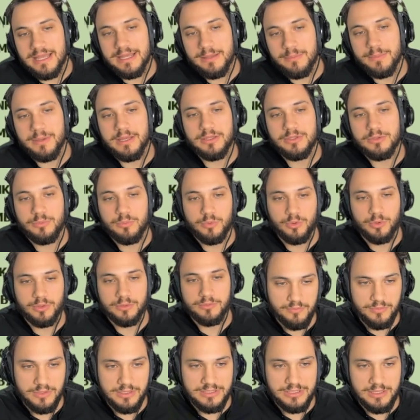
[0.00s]
and much more.
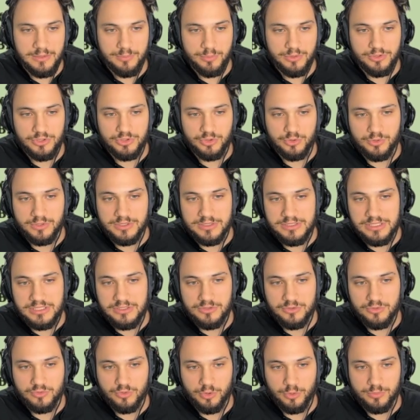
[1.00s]
For example, showing
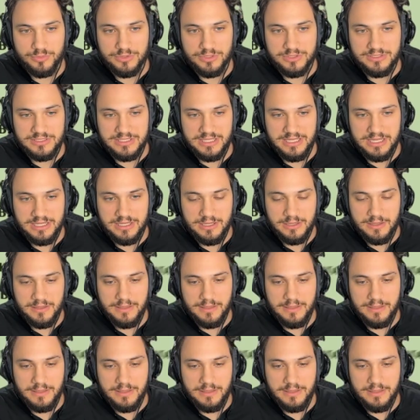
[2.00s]
these two options here,